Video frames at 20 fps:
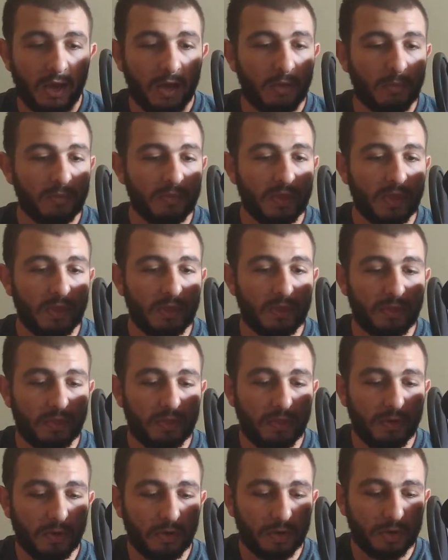The
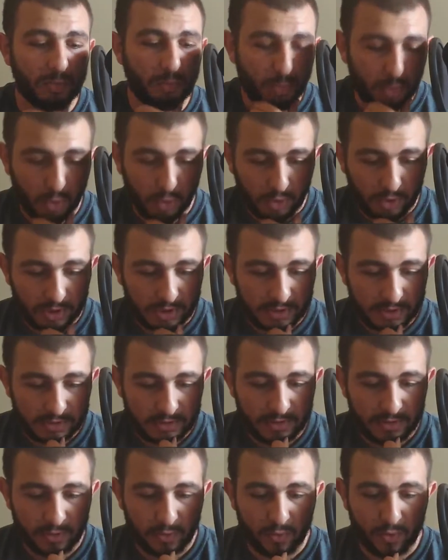third
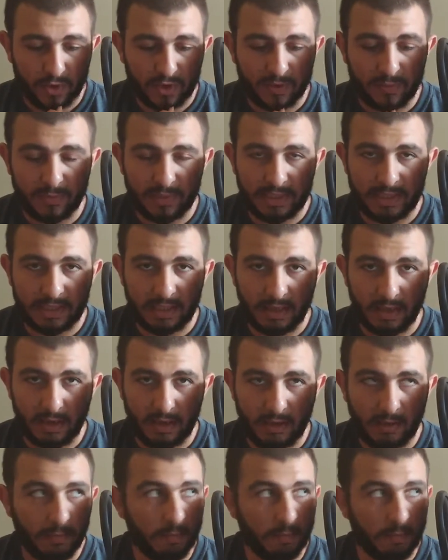point would be